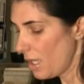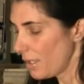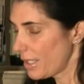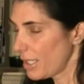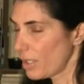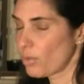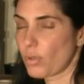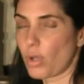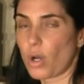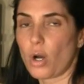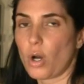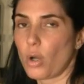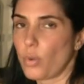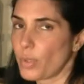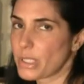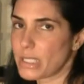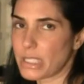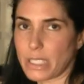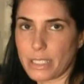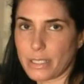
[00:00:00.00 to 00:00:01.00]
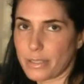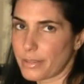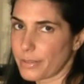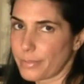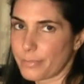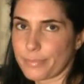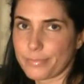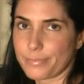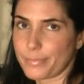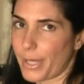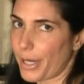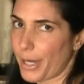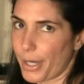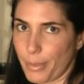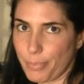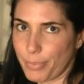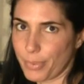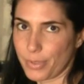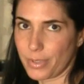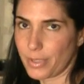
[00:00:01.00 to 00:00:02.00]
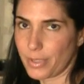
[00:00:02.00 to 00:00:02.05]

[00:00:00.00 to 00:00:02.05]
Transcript: They don't always eat them up.